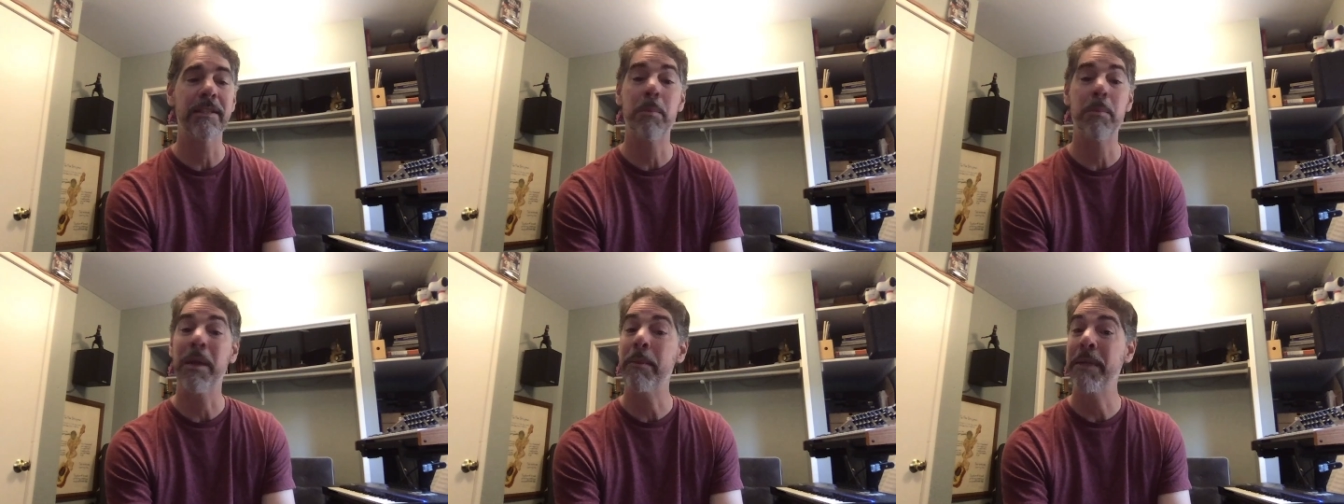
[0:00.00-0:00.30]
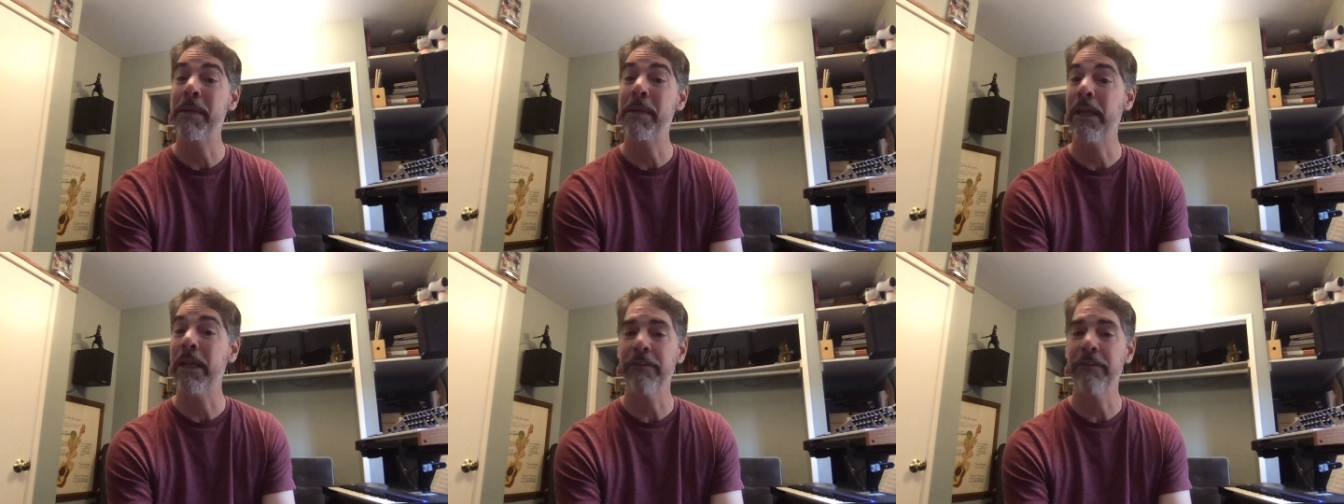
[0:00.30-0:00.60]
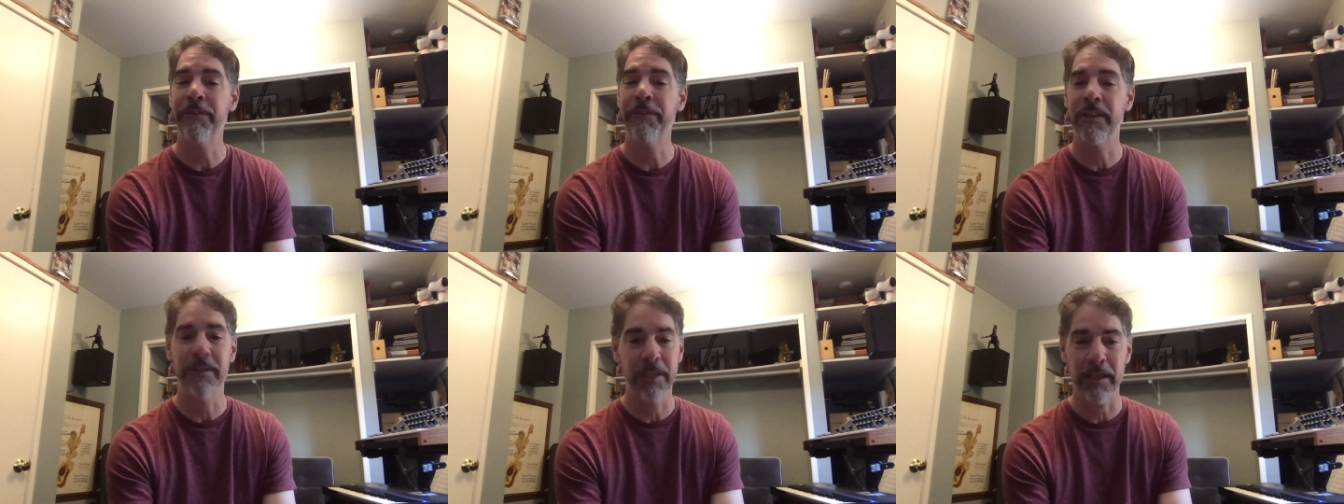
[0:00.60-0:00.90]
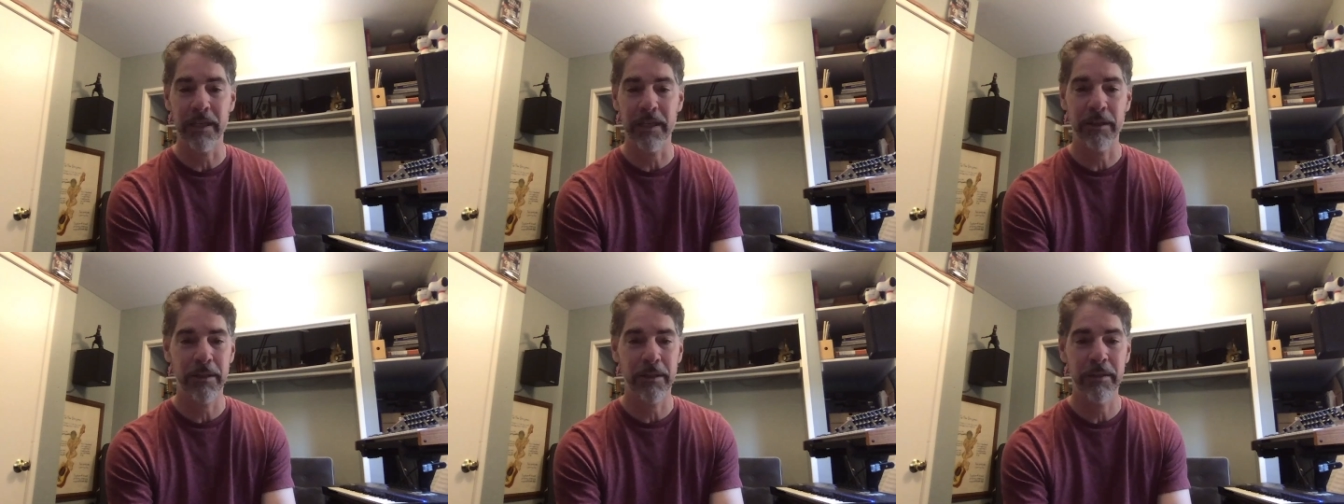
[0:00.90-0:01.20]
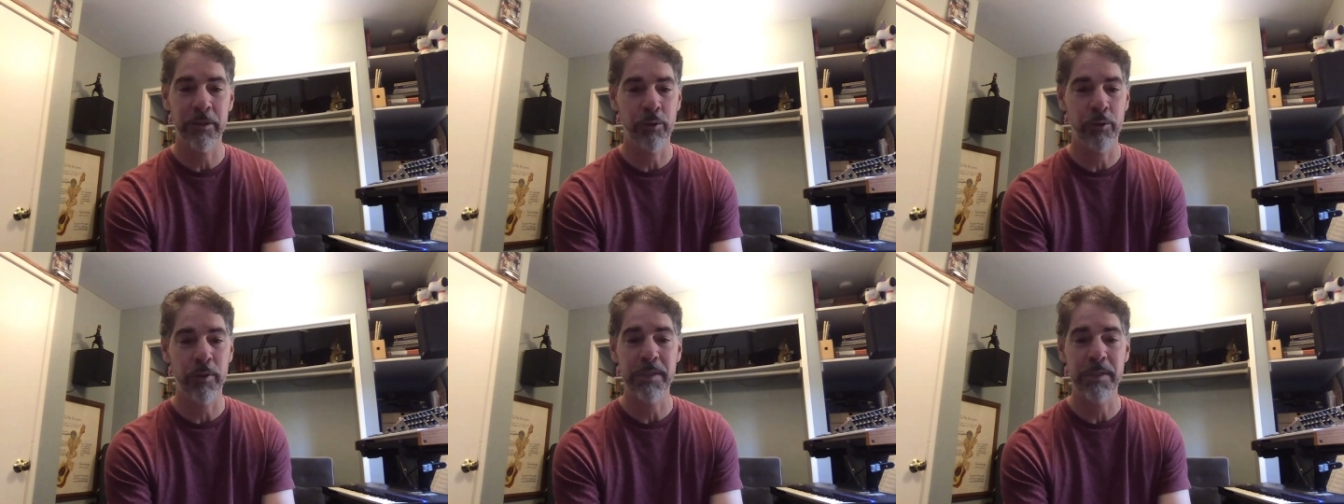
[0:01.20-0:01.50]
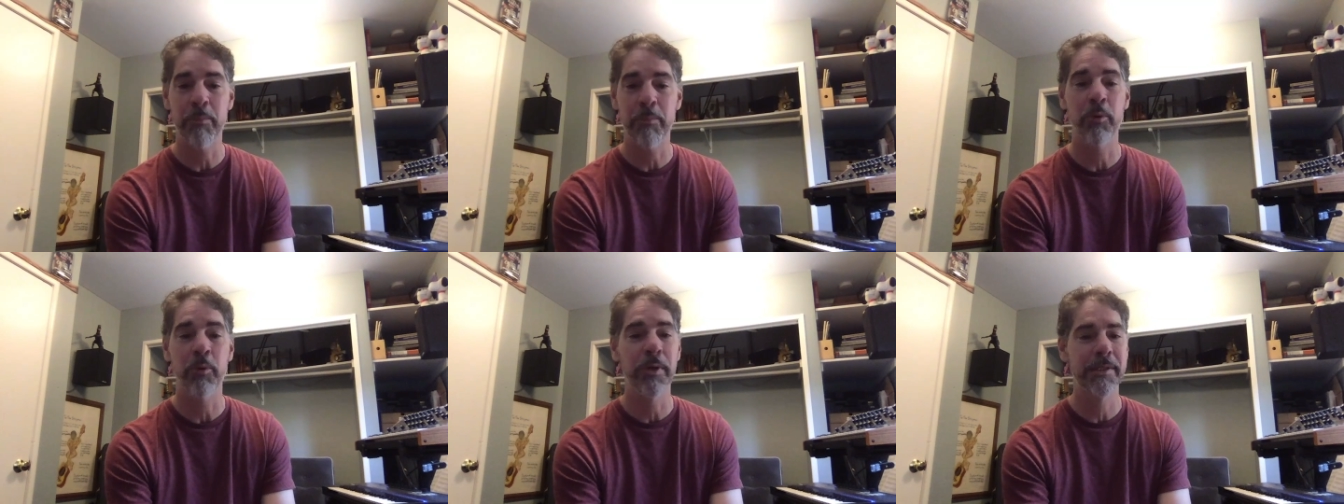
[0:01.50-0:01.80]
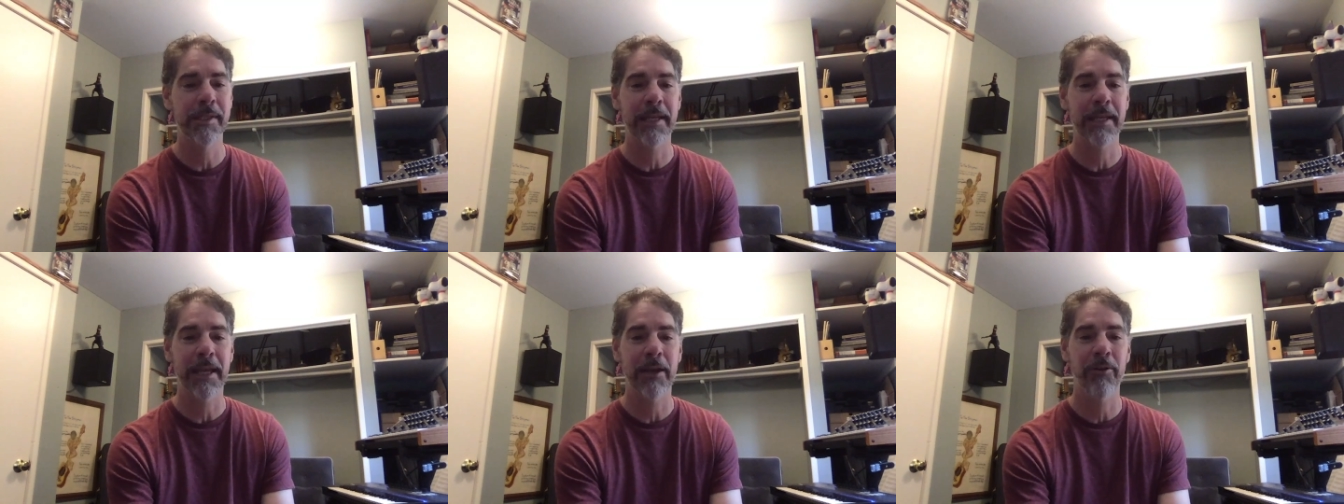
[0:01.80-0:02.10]
this baby elephant that Chris
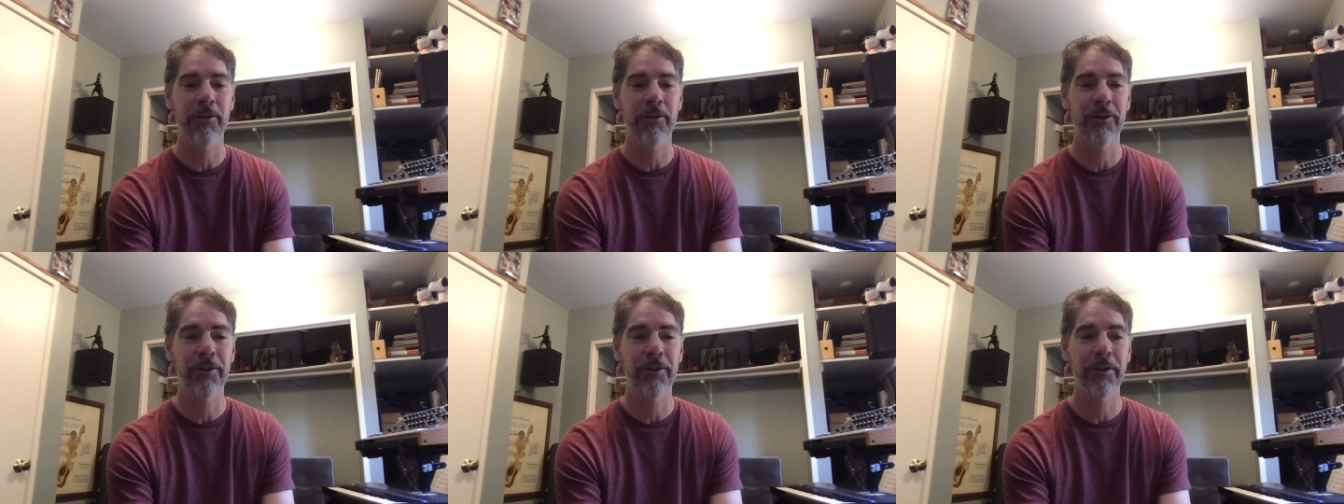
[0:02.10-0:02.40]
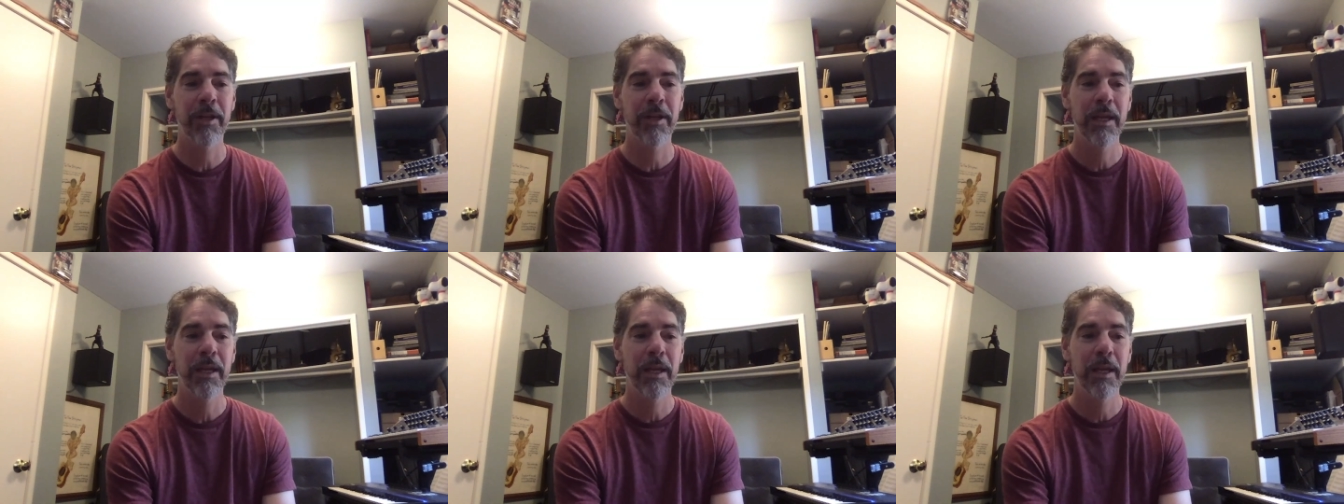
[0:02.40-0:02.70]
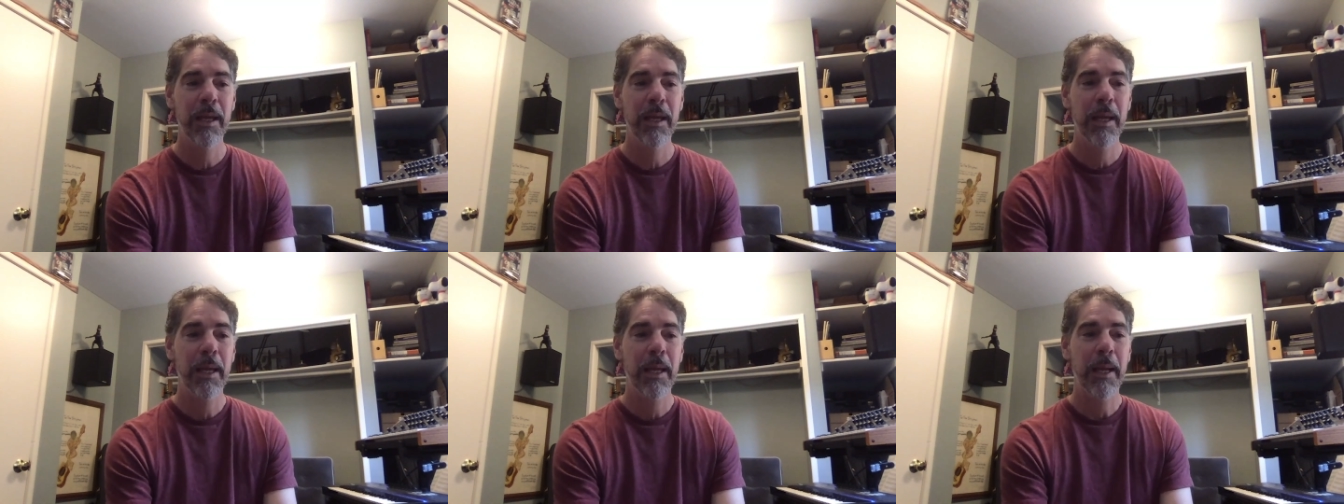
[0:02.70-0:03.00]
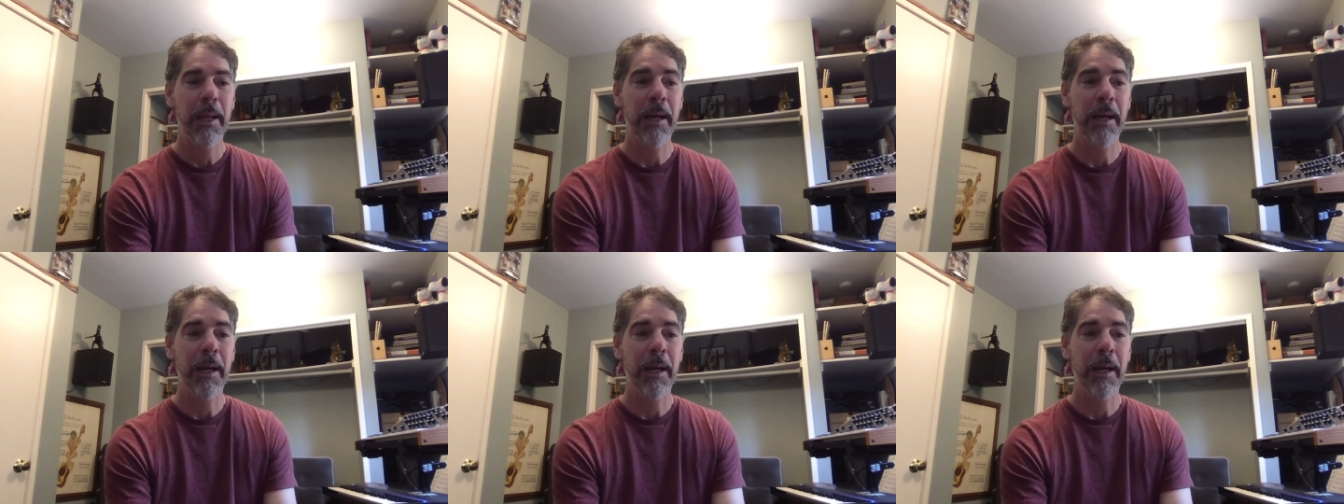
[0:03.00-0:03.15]
Boyes encountered,